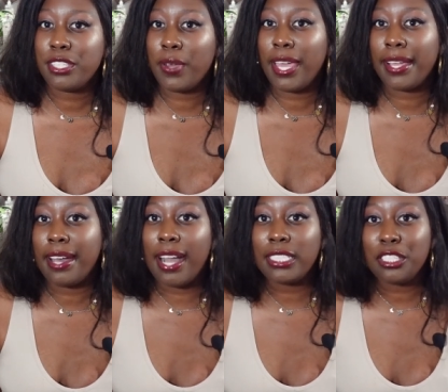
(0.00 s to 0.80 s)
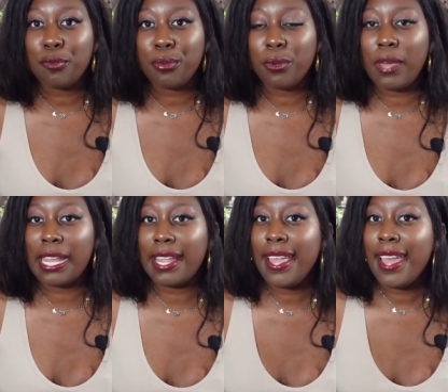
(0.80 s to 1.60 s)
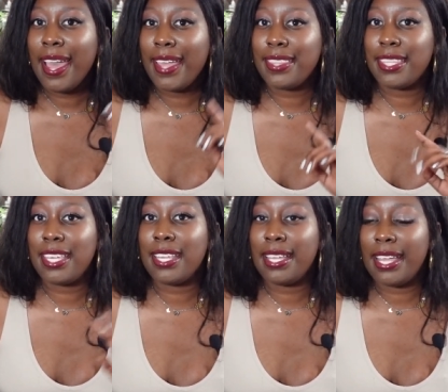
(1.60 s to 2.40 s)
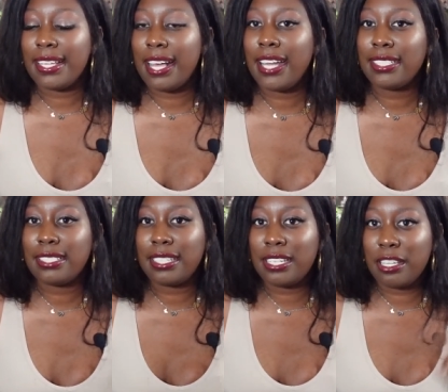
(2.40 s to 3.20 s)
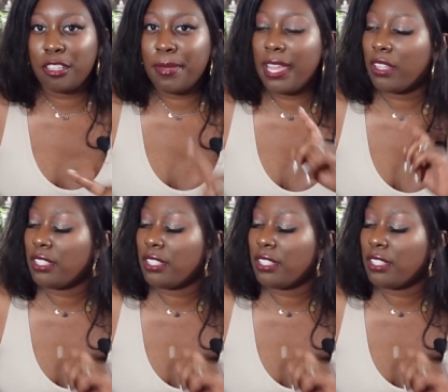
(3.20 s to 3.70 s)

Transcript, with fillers: So I had gotten the boy And then I had gotten another bag.